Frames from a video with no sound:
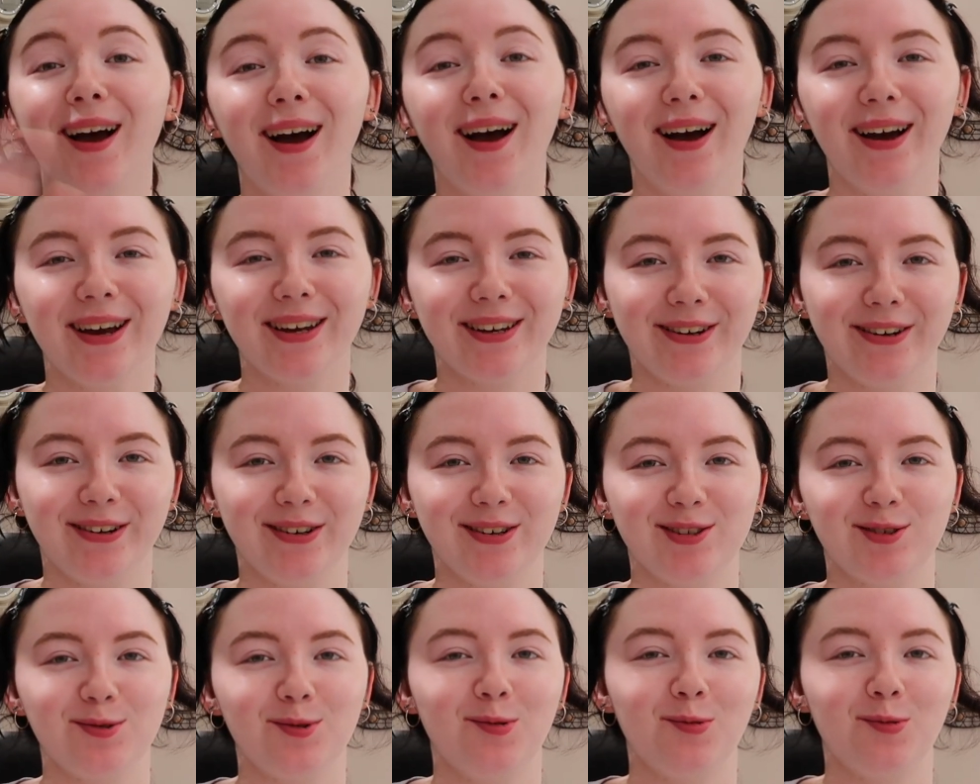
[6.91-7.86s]
Hi
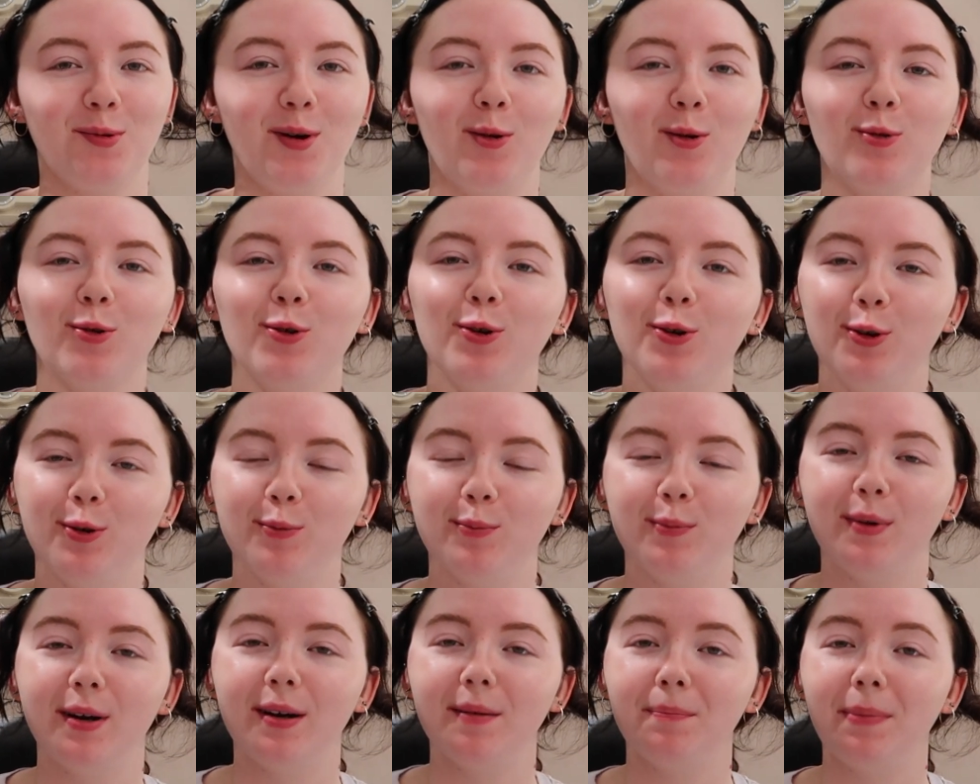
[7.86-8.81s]
guys,
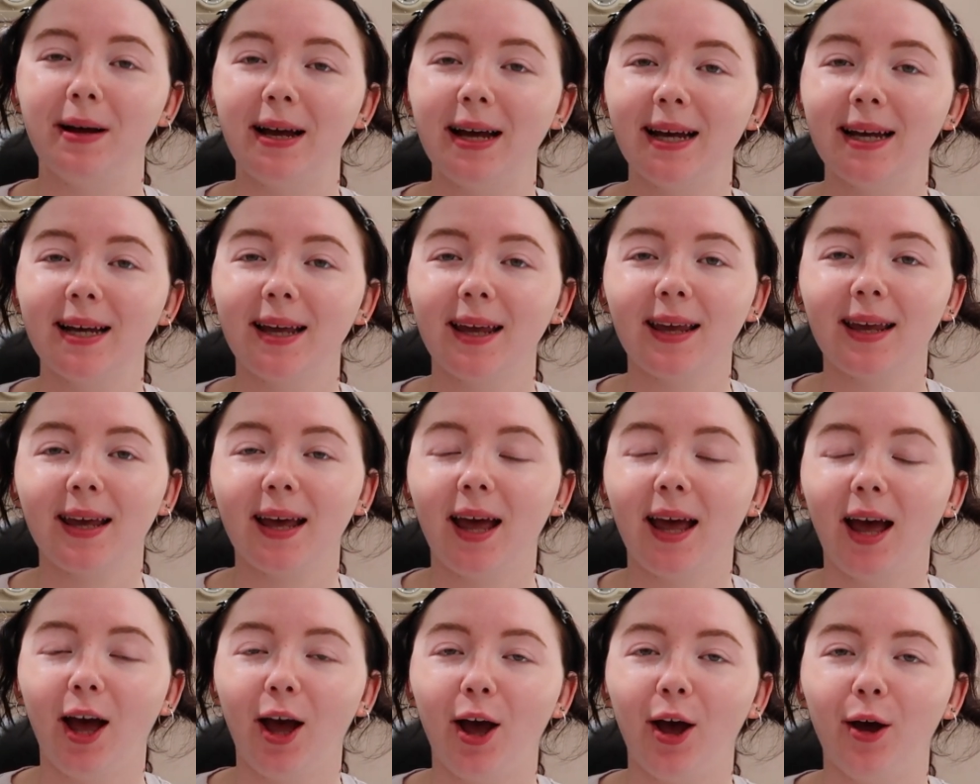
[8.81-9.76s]
welcome back,
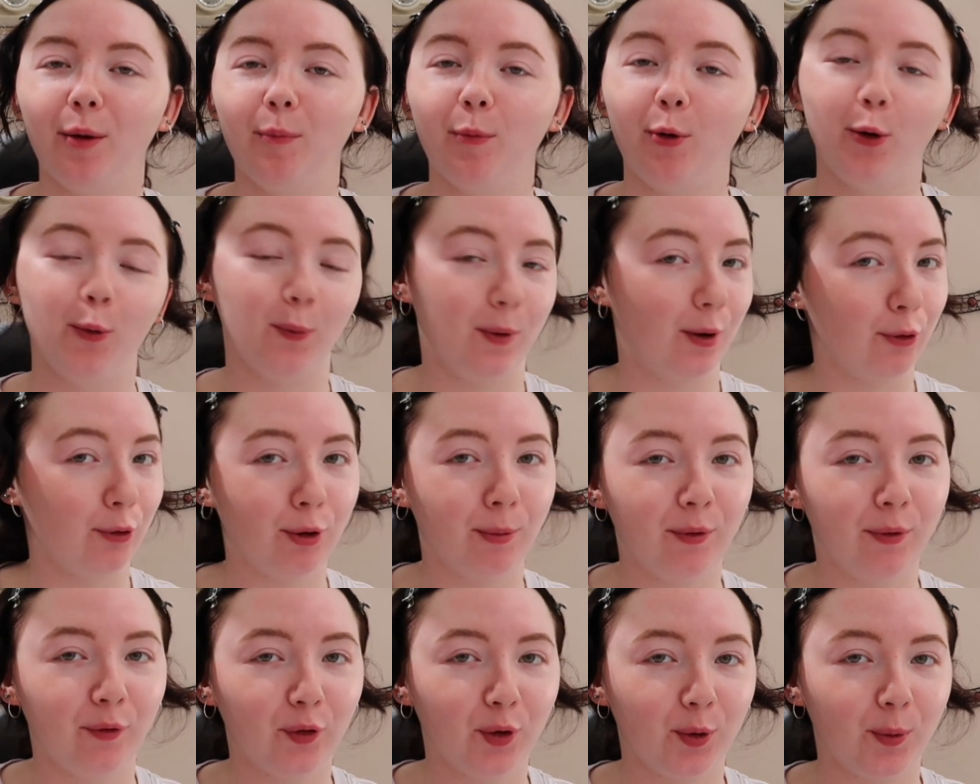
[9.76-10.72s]
or welcome
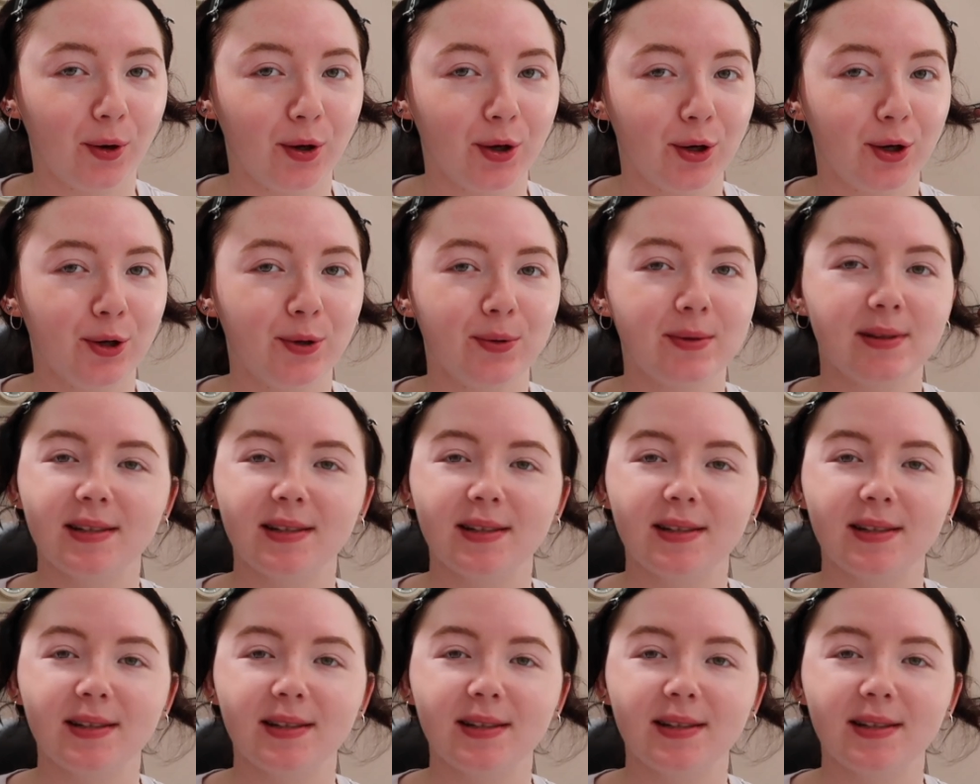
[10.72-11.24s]
if you are new.